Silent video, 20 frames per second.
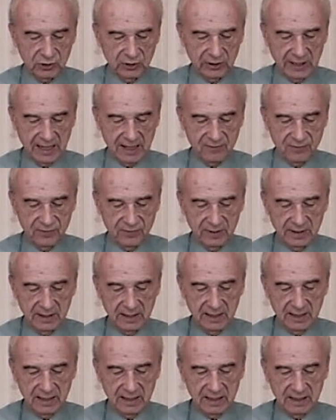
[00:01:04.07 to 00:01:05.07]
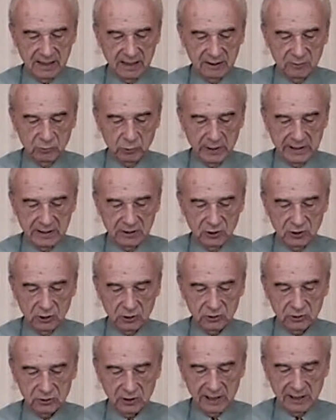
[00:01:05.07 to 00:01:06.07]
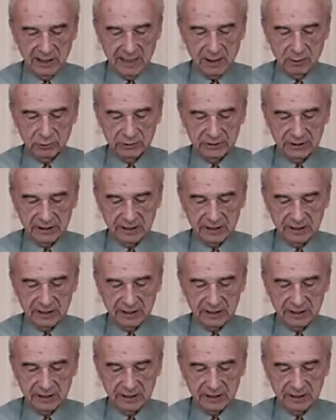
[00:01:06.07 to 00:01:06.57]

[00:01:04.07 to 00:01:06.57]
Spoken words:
life and were not allowed